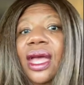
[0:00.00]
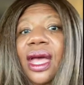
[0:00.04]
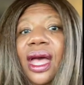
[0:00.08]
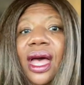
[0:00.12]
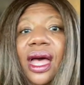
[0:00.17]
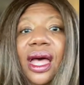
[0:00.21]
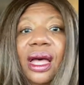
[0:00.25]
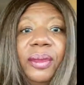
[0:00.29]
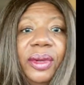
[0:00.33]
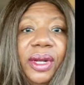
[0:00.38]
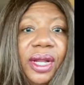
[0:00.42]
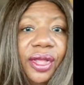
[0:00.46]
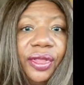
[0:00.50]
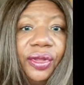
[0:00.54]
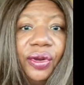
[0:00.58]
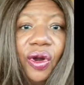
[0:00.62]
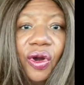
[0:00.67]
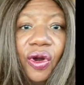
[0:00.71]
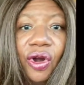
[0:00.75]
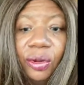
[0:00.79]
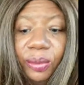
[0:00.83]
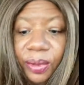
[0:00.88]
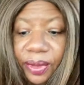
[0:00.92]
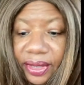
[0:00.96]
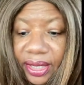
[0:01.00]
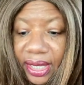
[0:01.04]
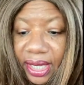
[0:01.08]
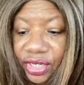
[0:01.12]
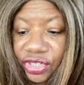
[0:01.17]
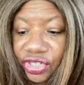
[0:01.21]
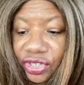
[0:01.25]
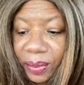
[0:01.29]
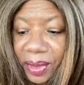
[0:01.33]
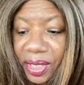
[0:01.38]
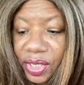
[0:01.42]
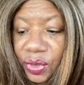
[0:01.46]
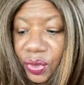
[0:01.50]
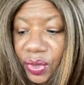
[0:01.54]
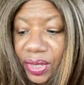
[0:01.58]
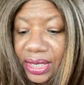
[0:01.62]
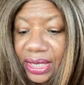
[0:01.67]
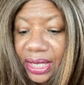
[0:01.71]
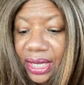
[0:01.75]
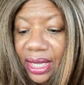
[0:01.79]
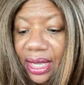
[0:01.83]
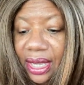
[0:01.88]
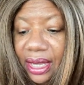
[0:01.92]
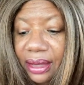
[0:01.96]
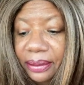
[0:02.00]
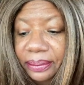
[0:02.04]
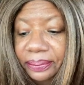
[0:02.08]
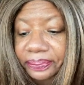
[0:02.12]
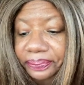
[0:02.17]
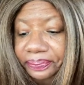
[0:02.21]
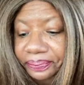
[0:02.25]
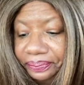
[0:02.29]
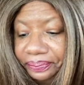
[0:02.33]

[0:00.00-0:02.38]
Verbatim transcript: um, and other horrible things she'd be doing to them.